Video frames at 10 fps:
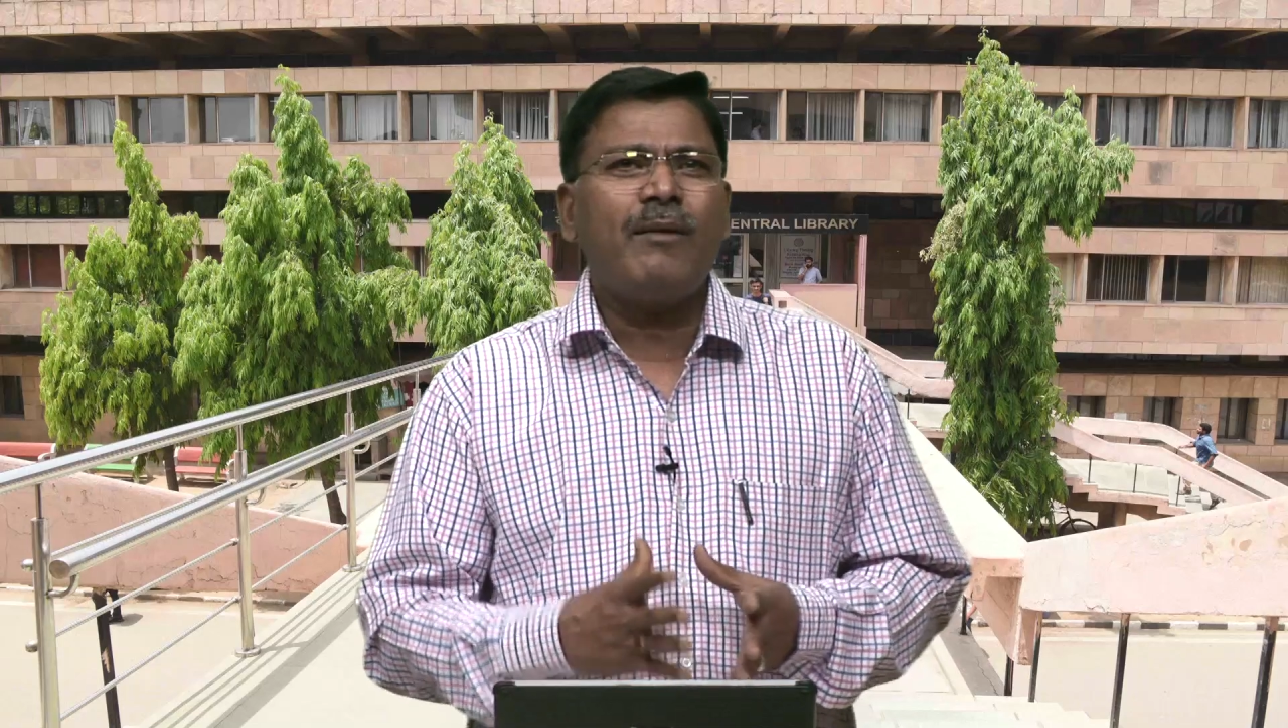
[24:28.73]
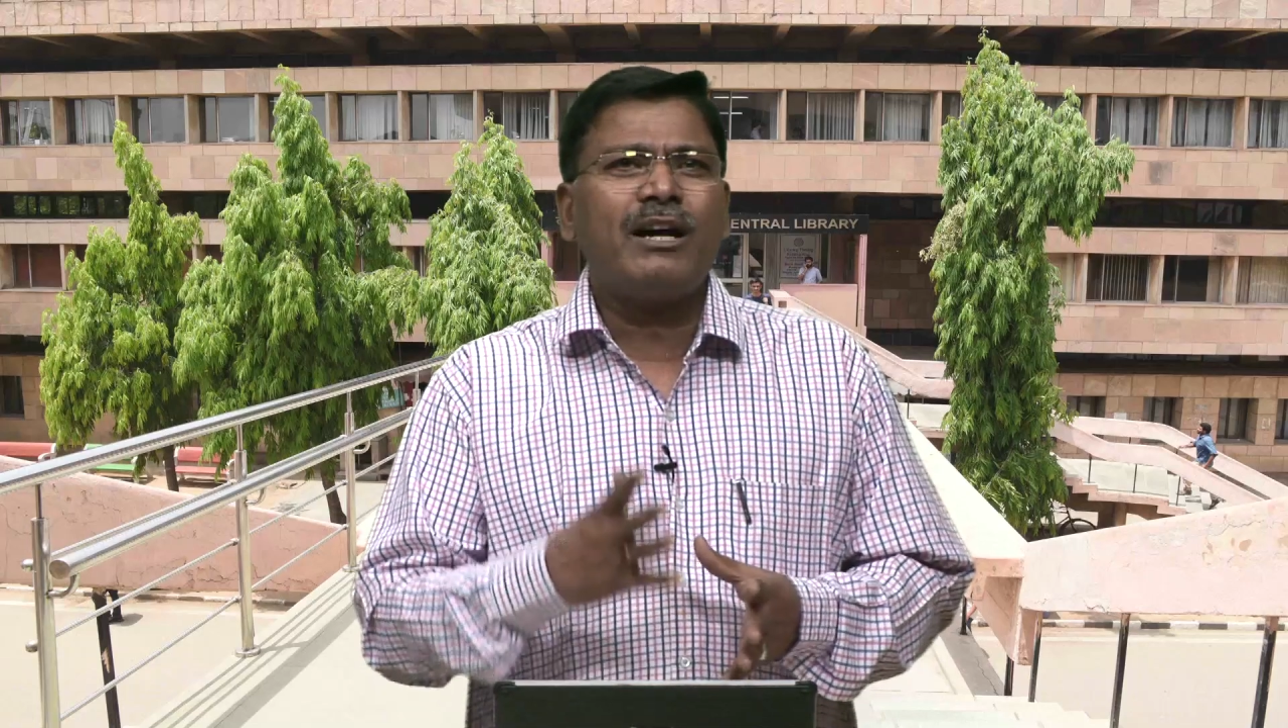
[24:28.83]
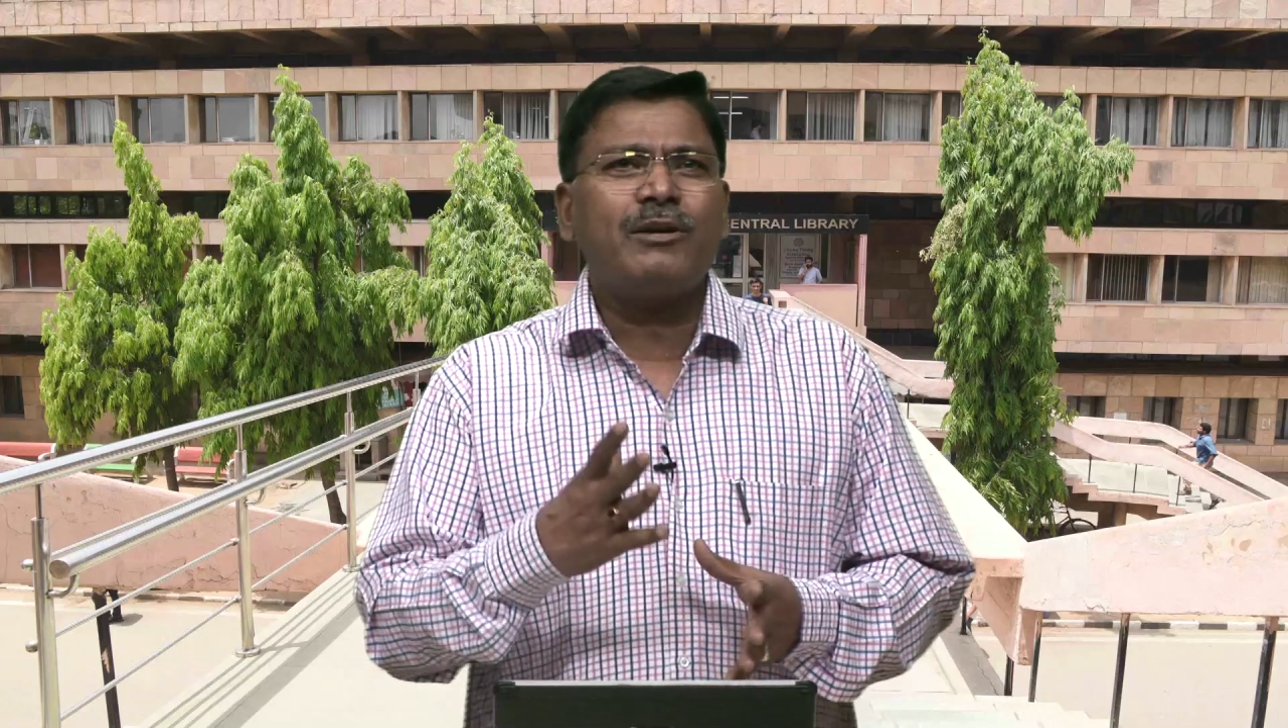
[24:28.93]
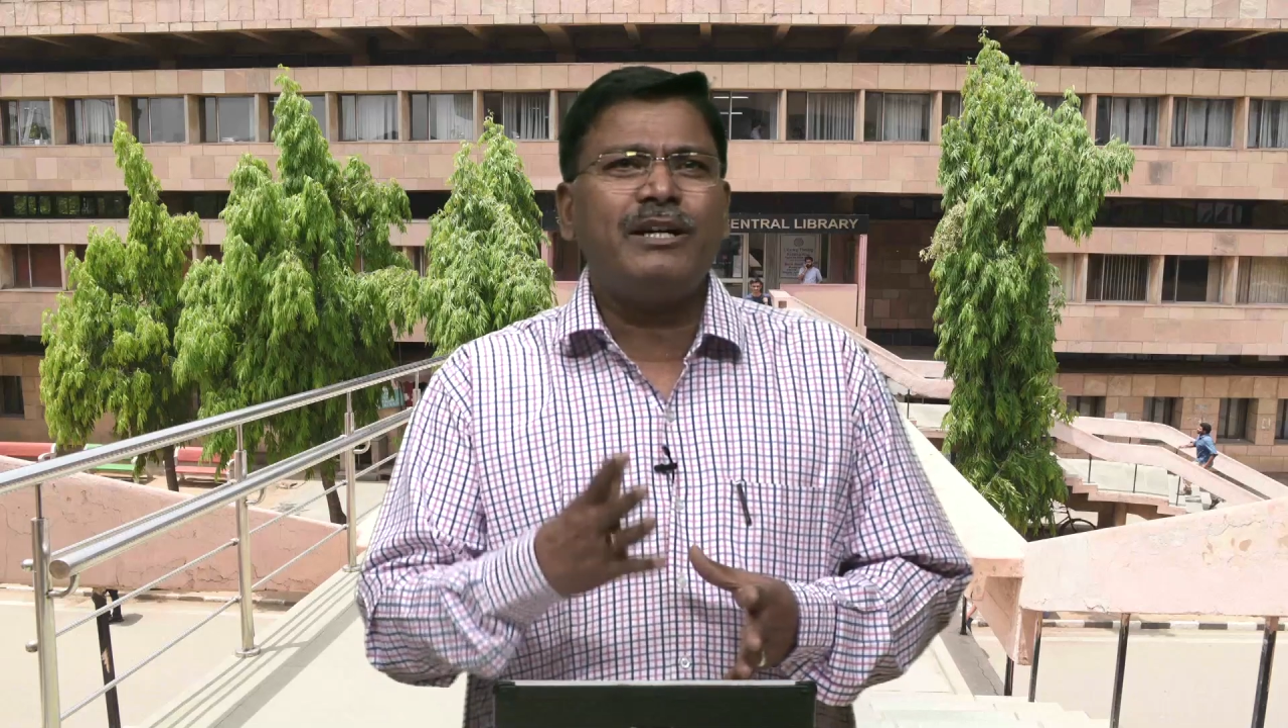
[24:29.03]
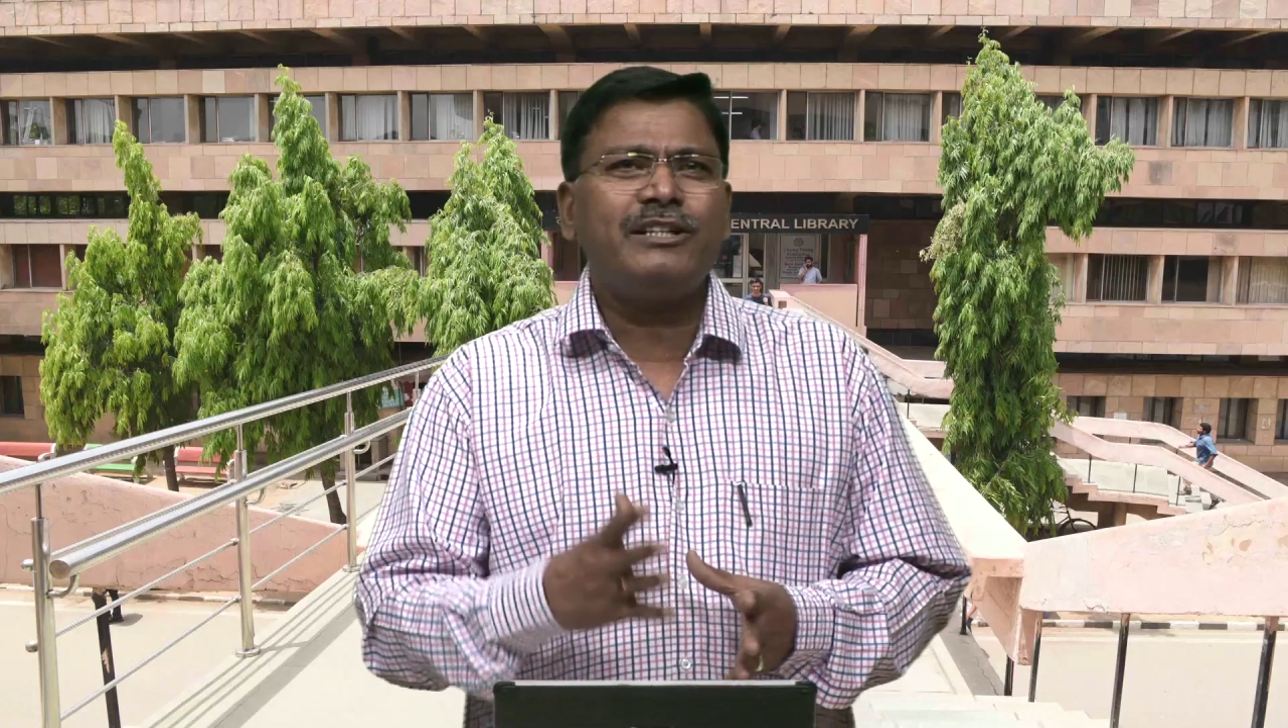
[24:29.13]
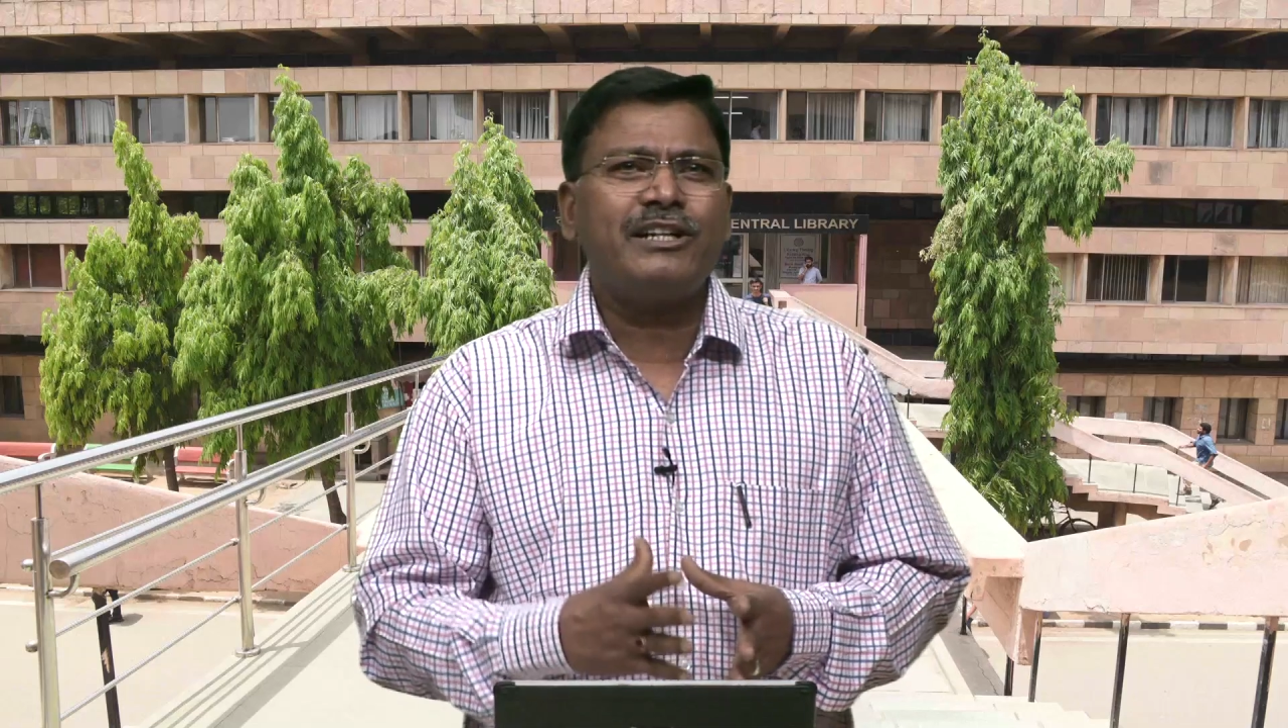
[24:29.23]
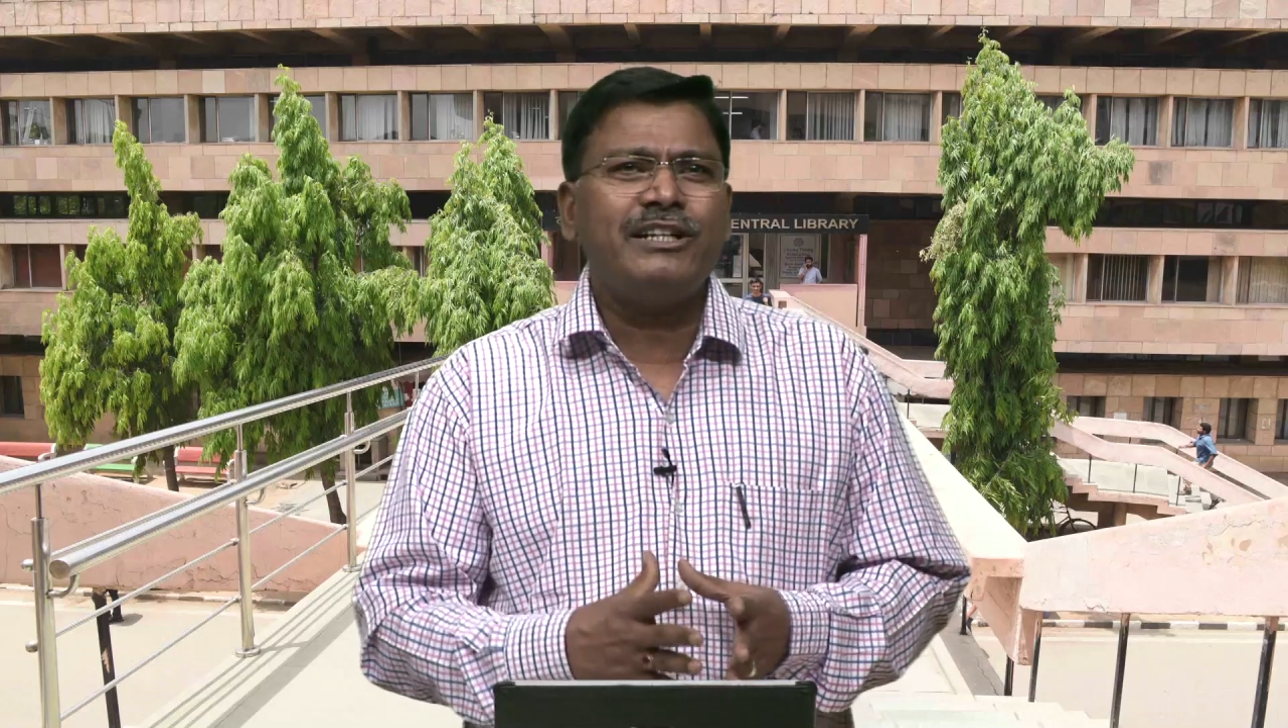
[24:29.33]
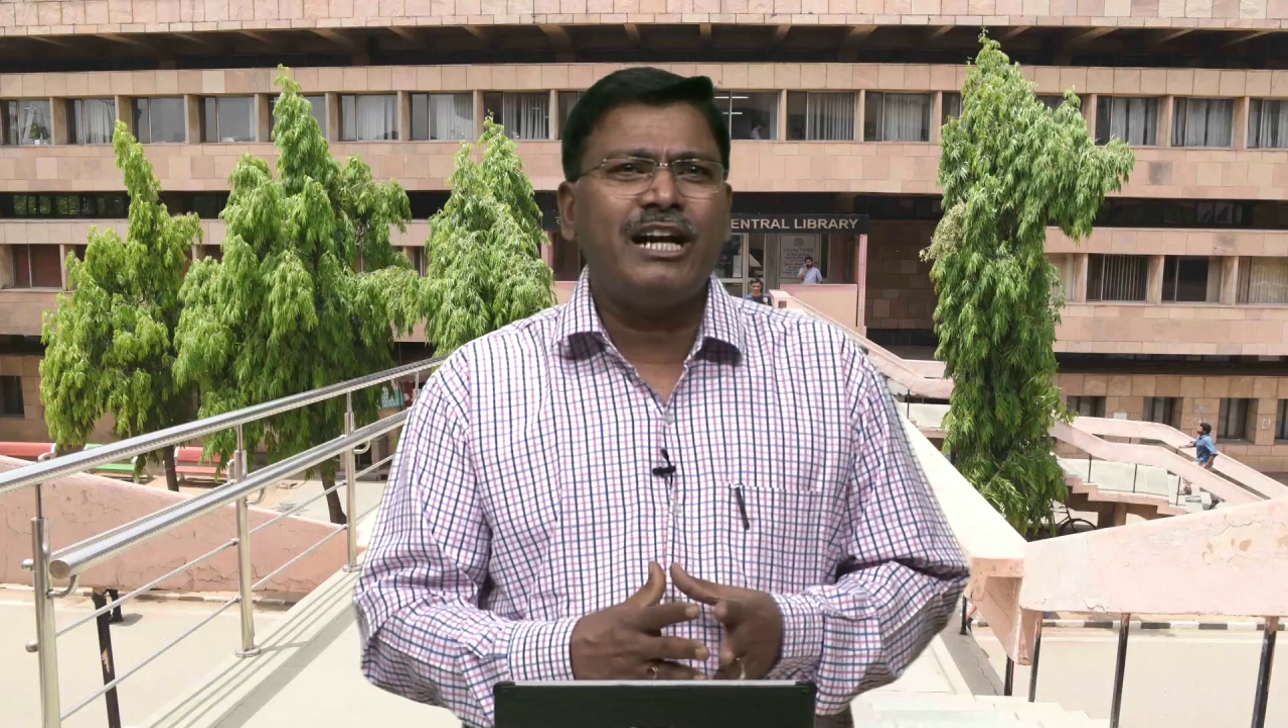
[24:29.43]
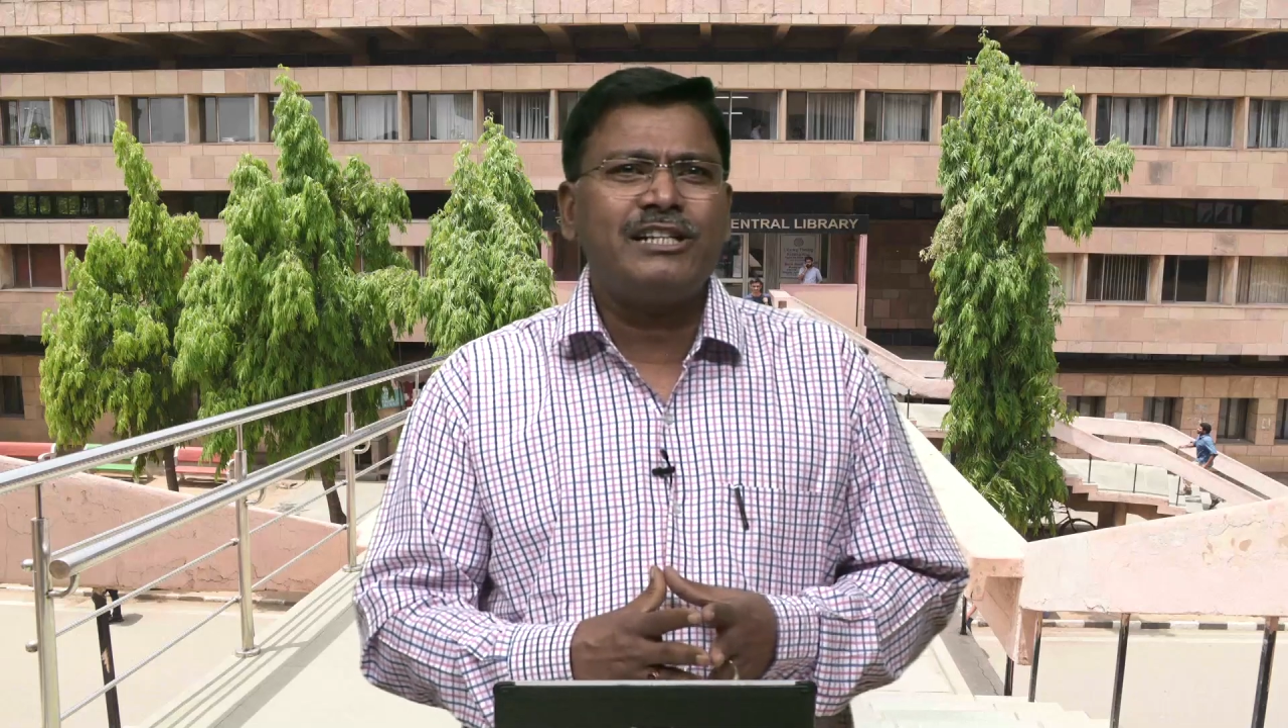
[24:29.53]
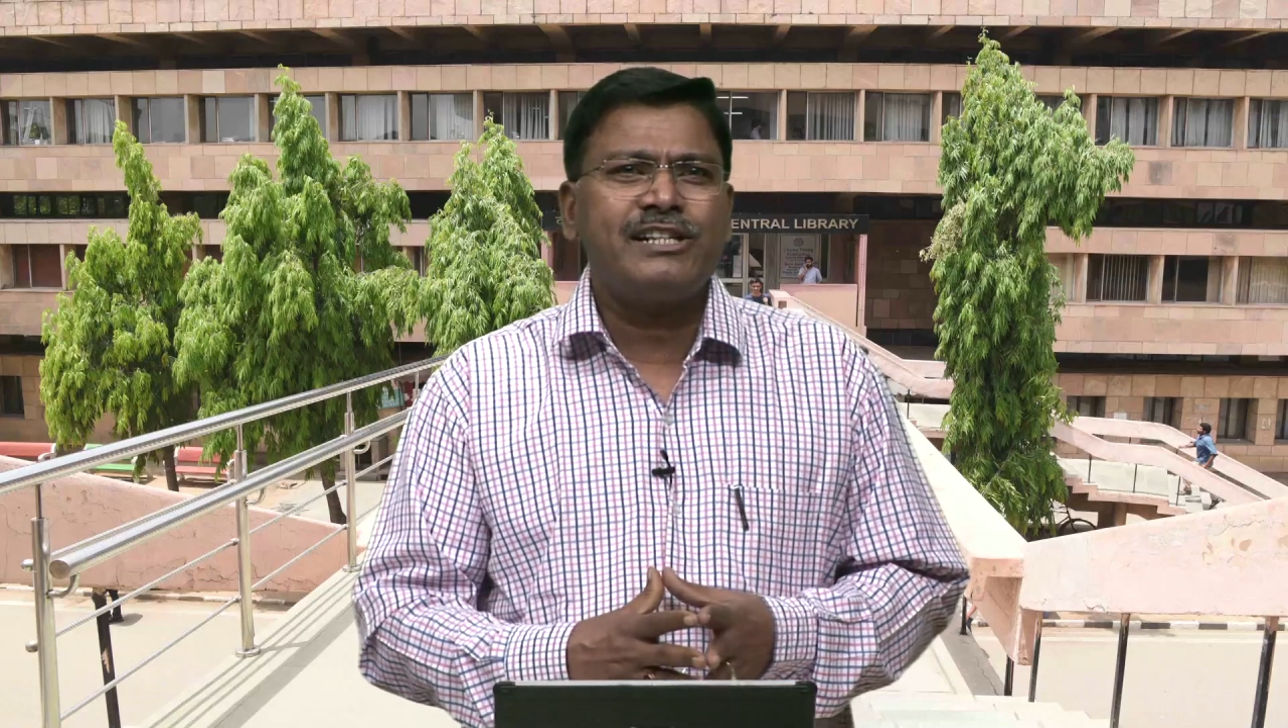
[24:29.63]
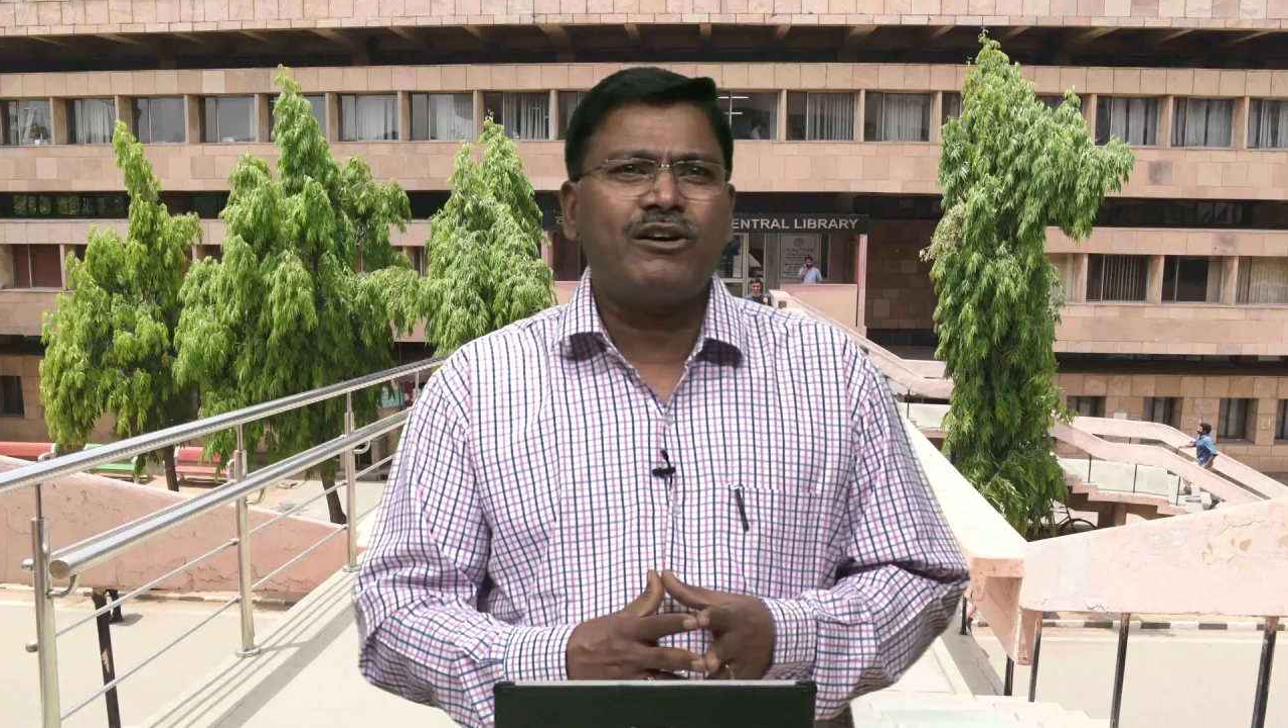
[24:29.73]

augmented reality